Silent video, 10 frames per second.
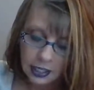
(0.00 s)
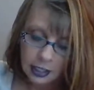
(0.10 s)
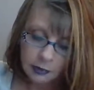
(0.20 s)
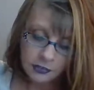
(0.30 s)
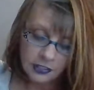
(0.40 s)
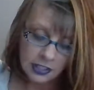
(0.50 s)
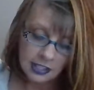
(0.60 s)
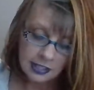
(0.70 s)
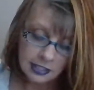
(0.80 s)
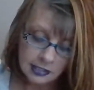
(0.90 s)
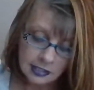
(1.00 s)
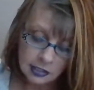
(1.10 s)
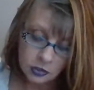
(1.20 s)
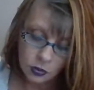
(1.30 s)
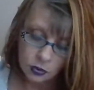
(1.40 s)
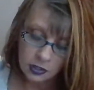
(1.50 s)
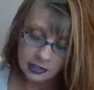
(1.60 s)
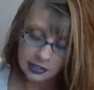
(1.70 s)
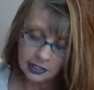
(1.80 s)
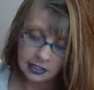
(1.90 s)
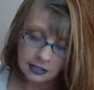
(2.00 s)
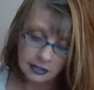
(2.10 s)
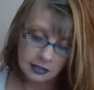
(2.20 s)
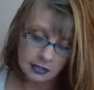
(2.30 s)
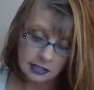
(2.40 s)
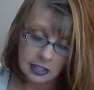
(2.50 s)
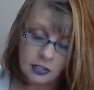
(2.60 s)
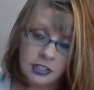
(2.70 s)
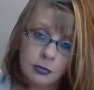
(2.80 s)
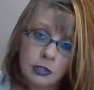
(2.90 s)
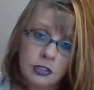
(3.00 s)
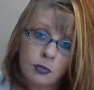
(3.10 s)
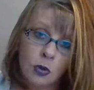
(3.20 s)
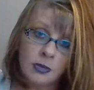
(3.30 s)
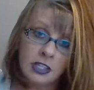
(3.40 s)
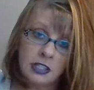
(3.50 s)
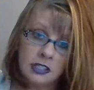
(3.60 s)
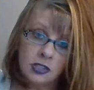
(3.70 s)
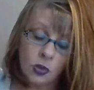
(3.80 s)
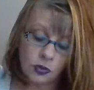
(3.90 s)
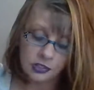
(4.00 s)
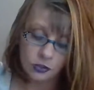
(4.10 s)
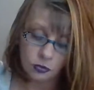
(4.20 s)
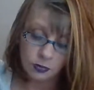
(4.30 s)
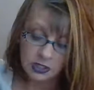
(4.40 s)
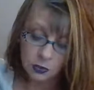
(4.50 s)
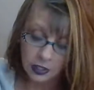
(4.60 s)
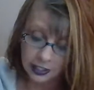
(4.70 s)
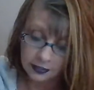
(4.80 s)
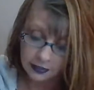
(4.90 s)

and I'm feeling this is who this serendipitous moment is going to be with